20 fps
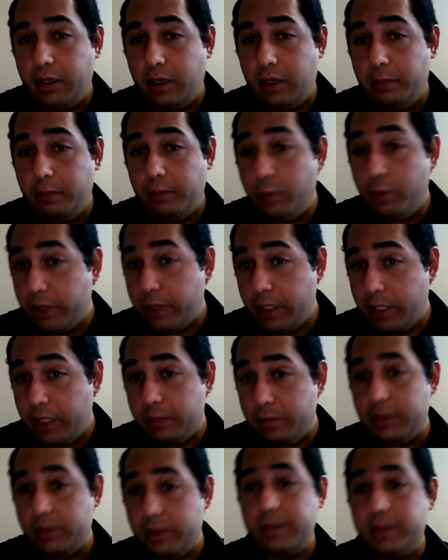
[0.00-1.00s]

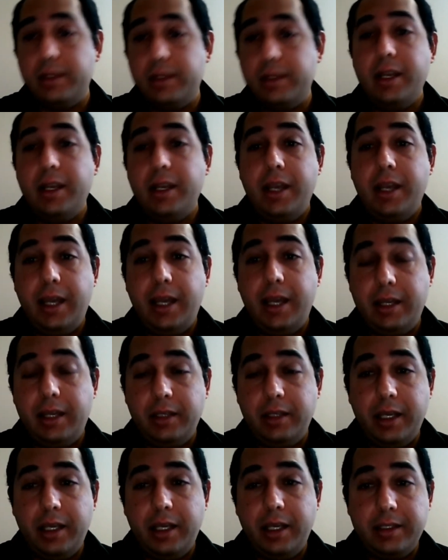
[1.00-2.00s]
bookkeepers and
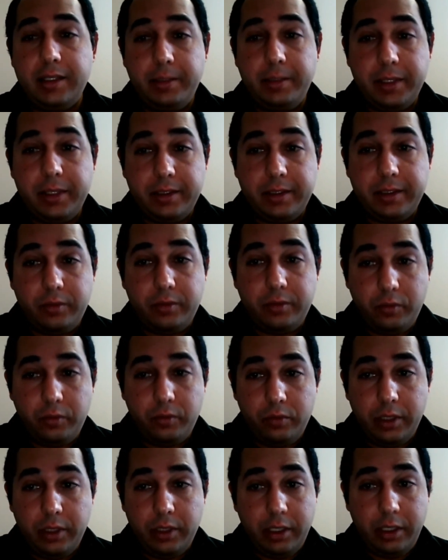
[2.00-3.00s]
get the best
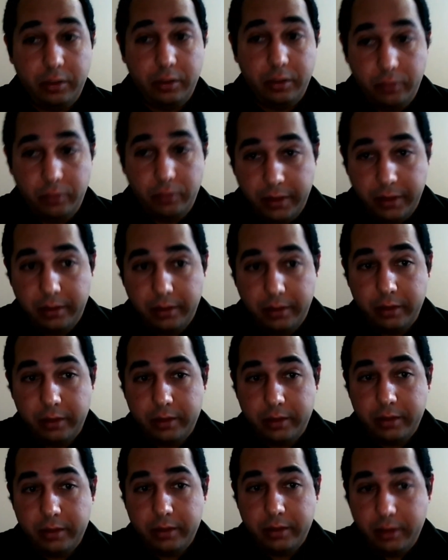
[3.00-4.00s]

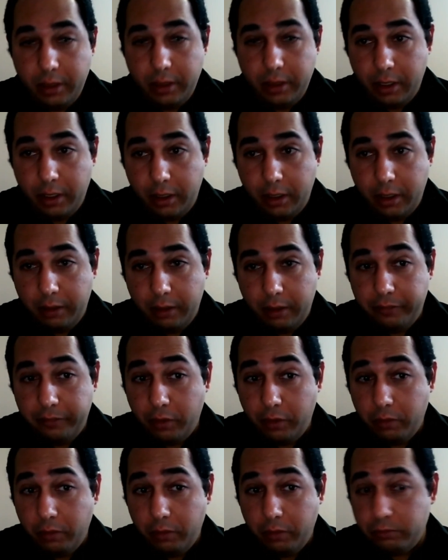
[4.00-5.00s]
result
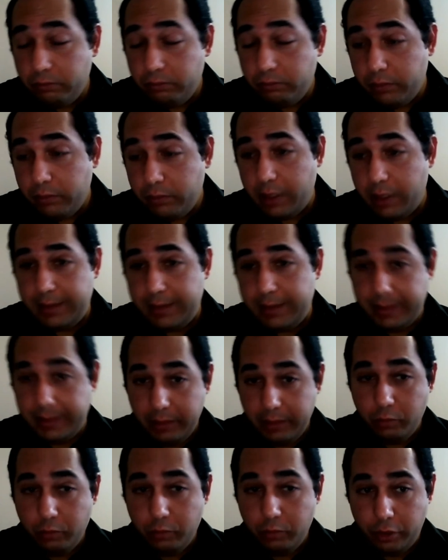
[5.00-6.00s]
from the
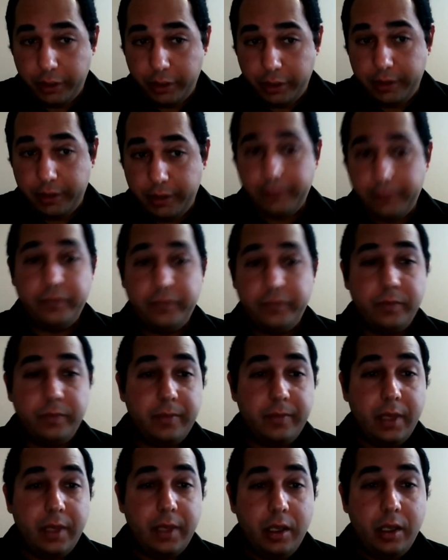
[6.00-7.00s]
teamwork.
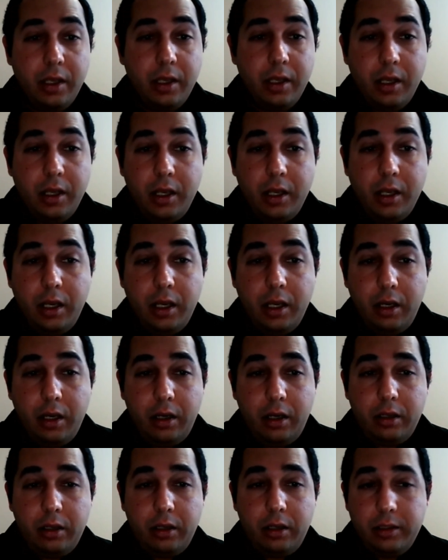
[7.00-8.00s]

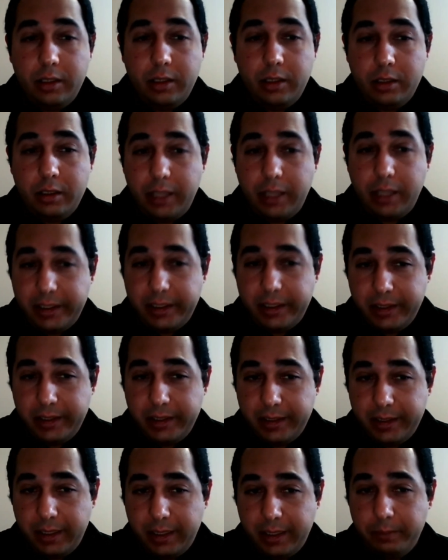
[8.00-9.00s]
Next
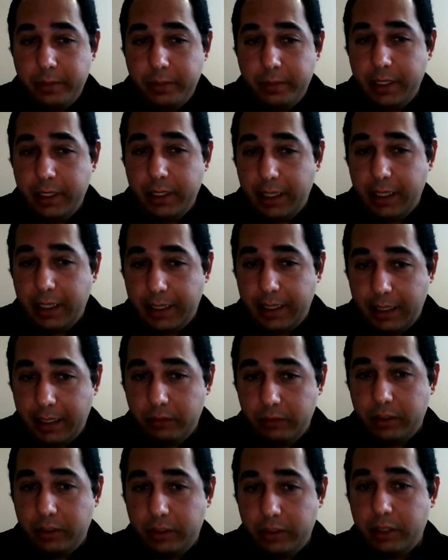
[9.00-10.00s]
step in
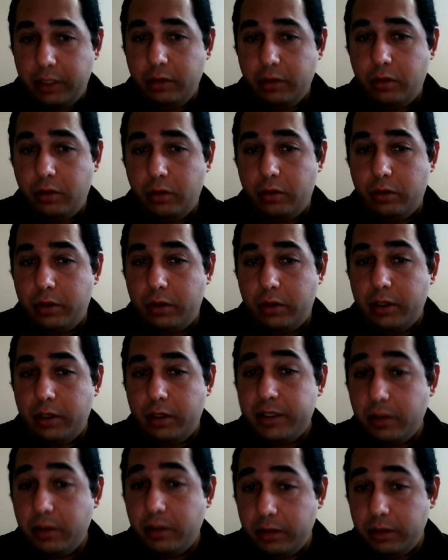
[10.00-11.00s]
accounting or
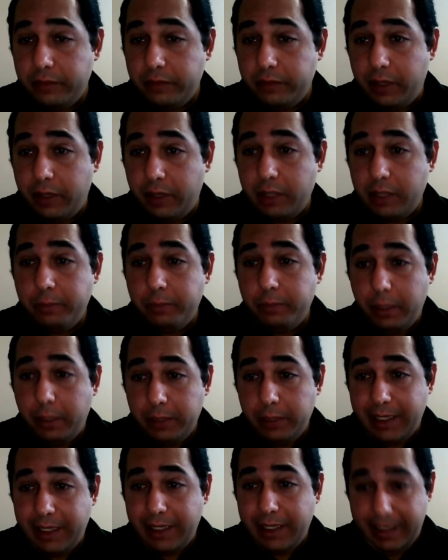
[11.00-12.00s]
certified
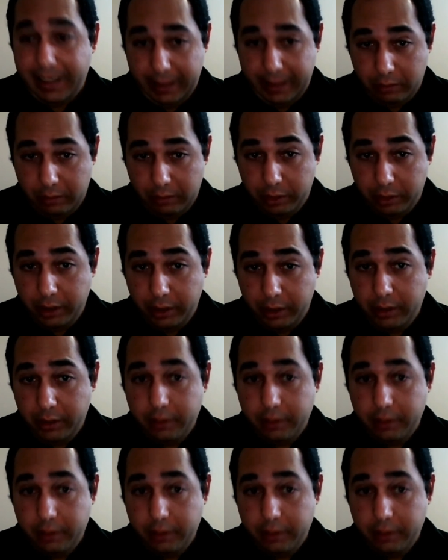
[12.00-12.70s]
public accounting.